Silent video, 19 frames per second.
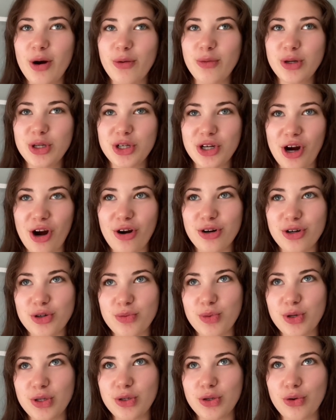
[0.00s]
recharge
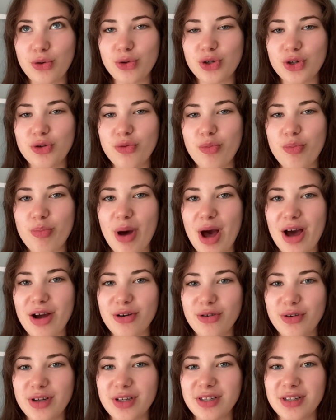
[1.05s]
my social
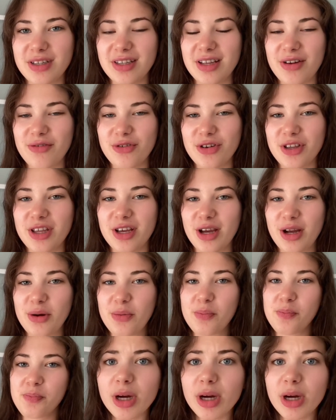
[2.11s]
batteries and everything.